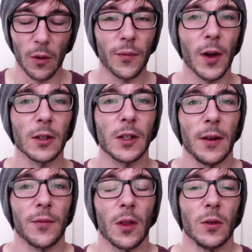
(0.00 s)

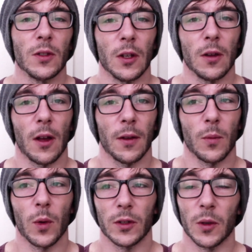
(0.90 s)
firstly, for those that
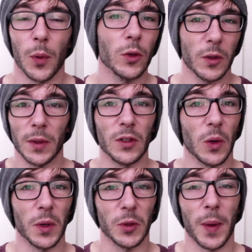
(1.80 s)
were supporting me so
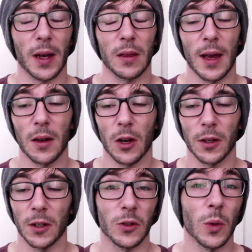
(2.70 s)
much back then,
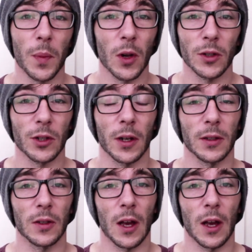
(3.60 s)
I do apologise.